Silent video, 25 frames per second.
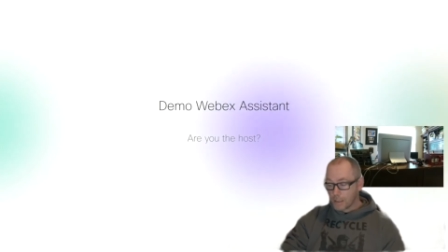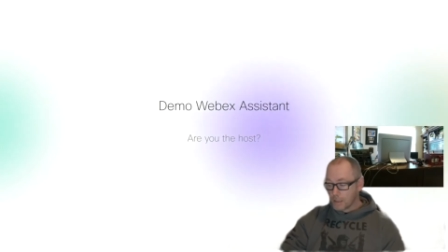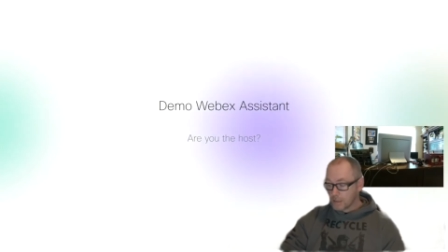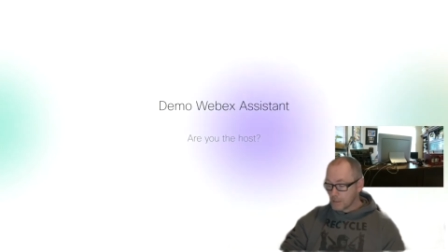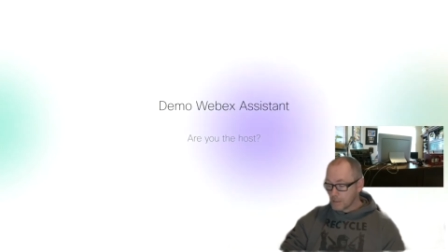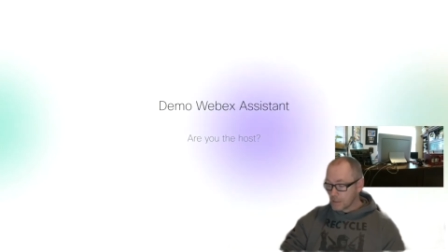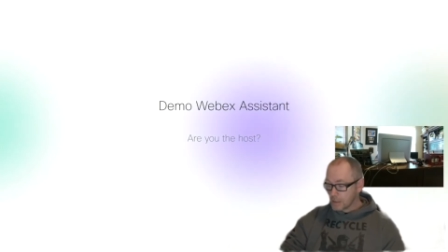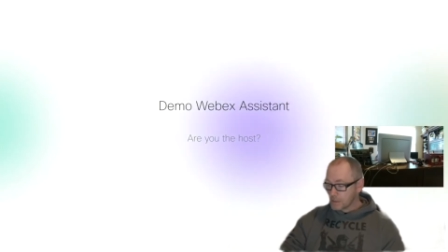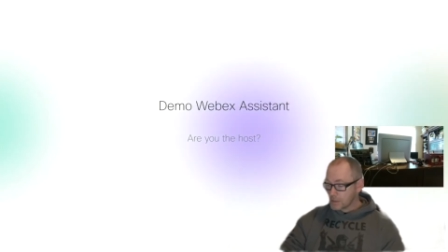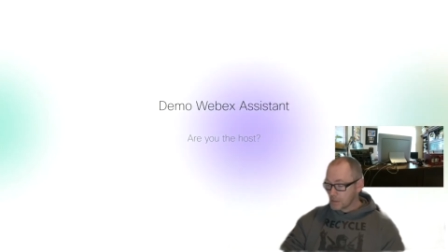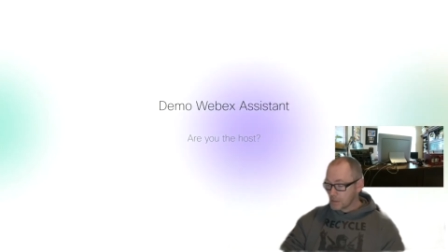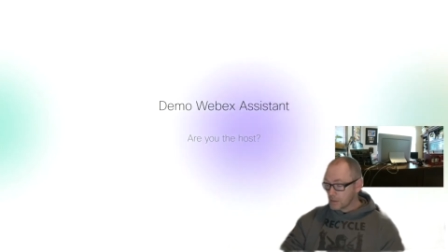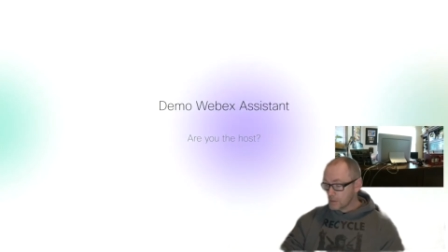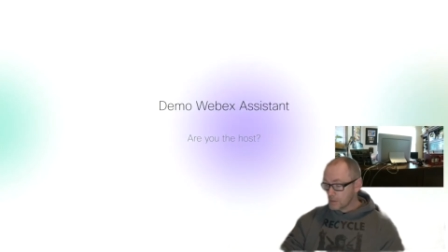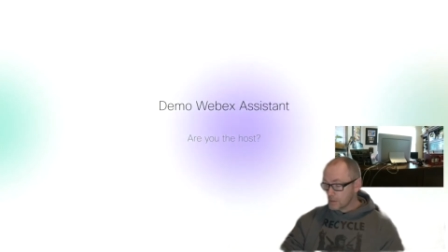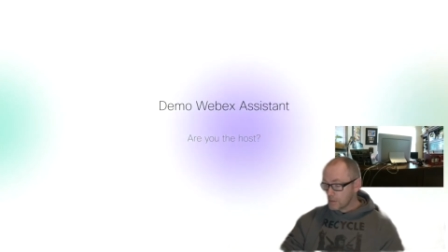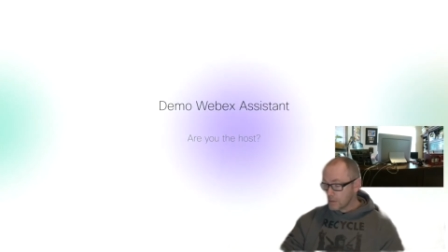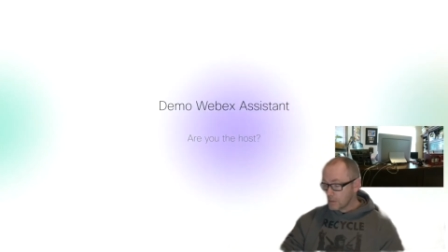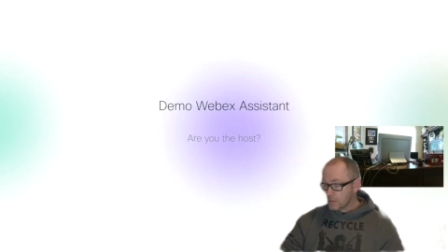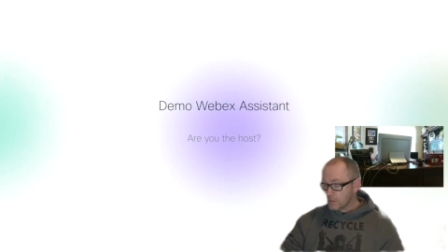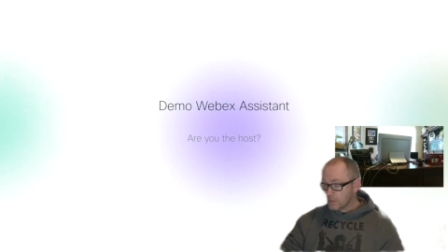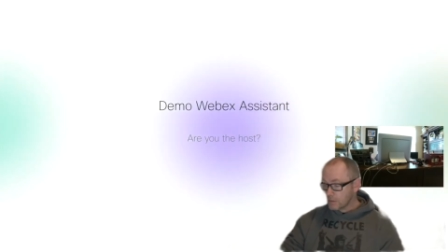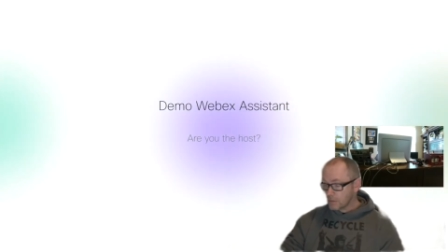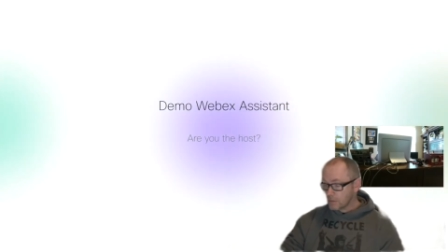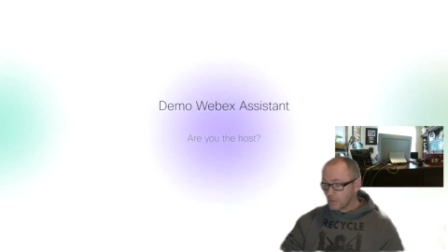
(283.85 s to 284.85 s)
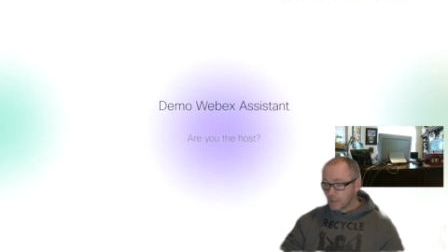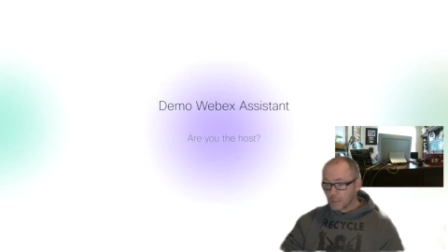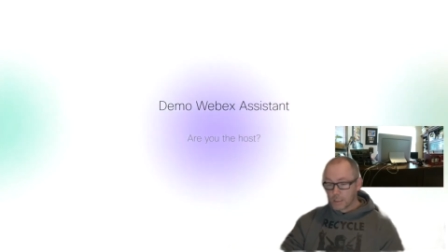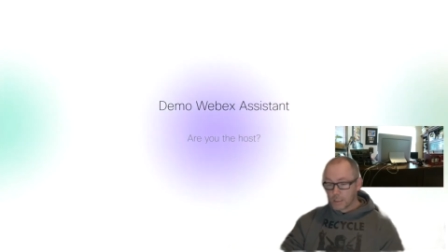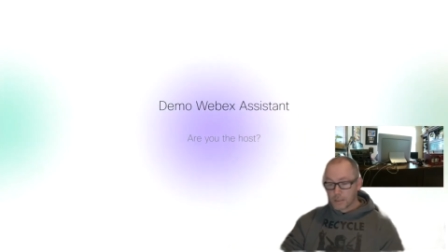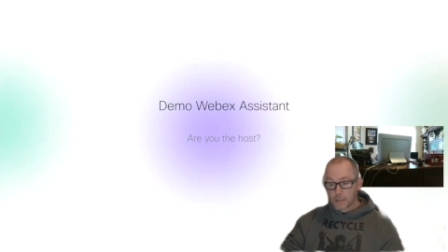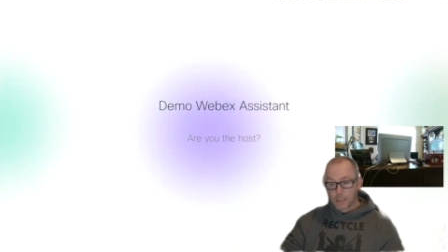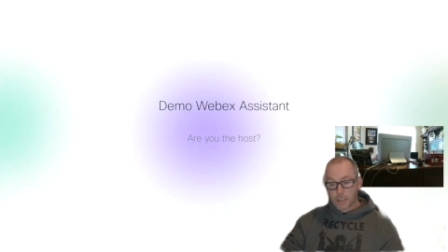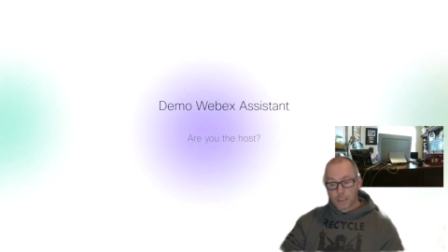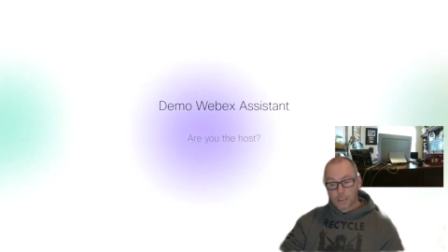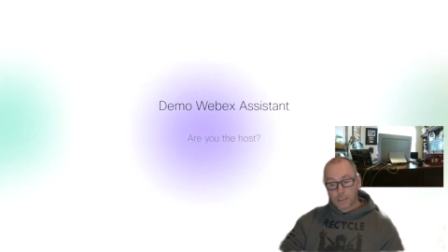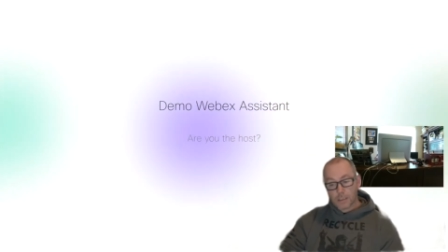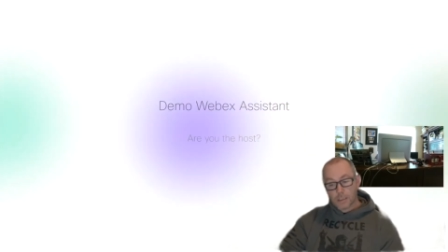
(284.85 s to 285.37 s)
touch controller or
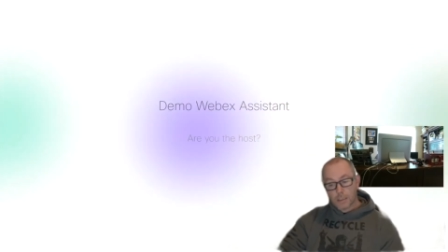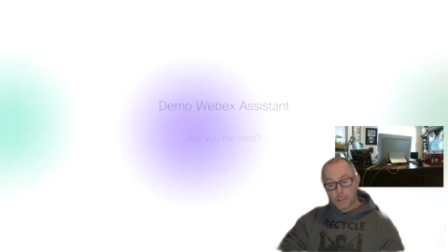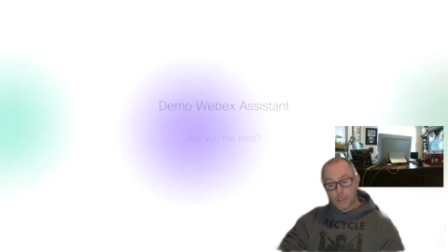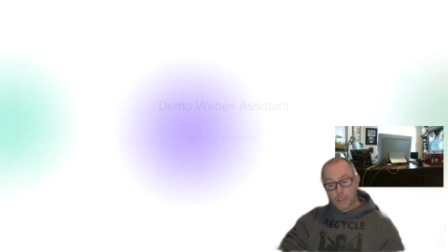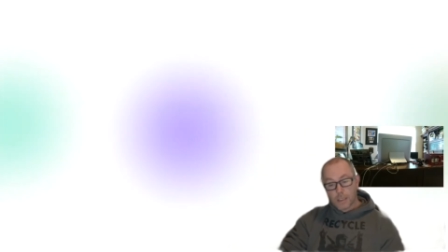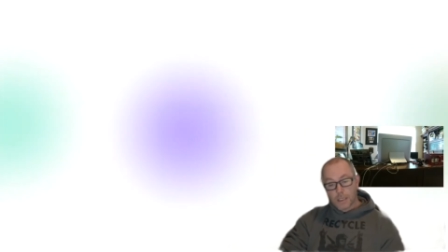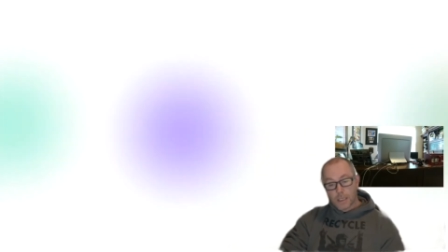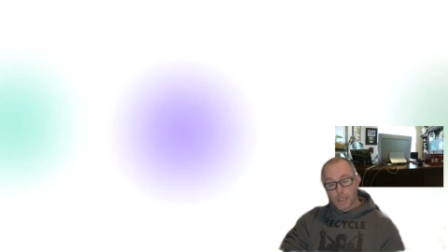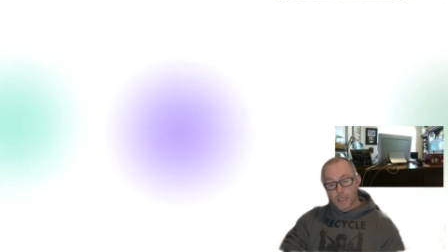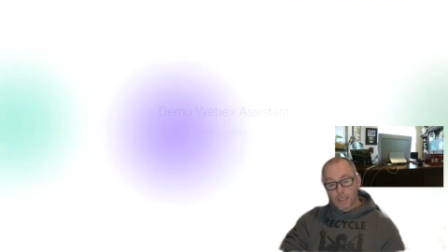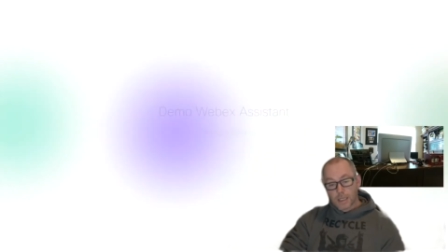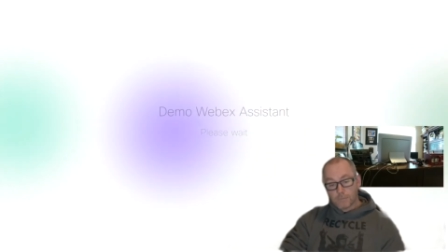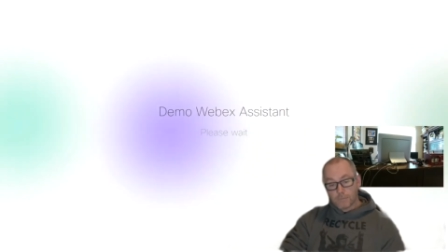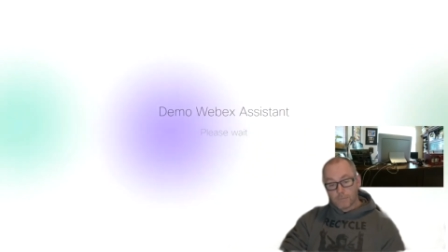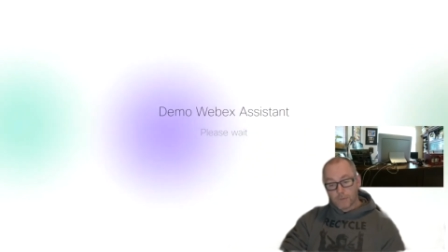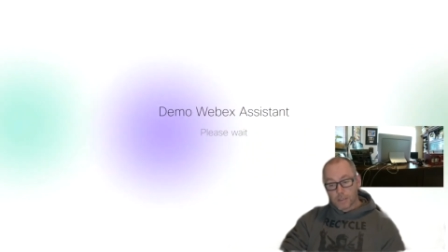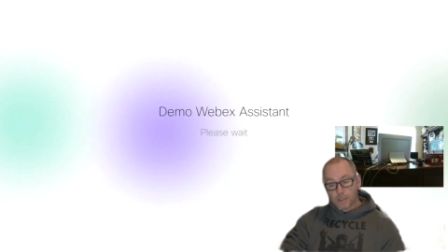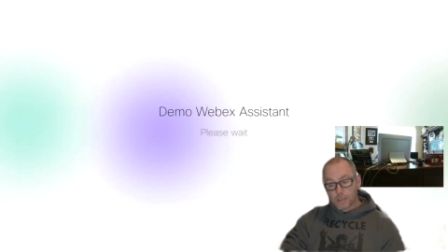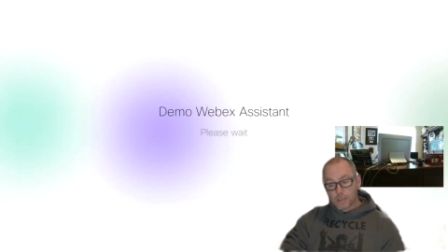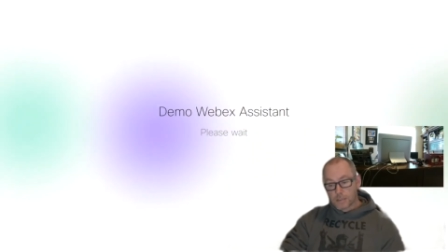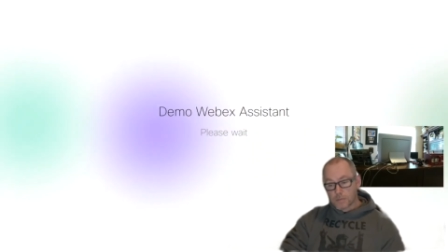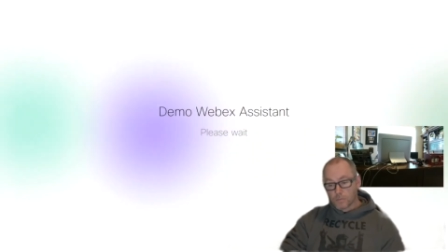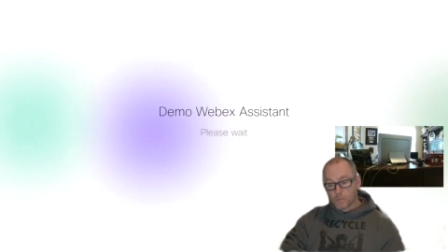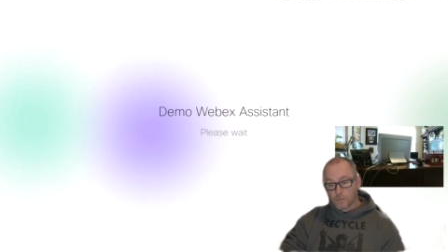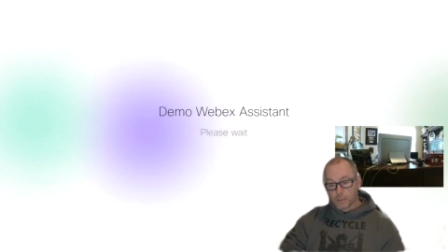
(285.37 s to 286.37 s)
anything. And for this,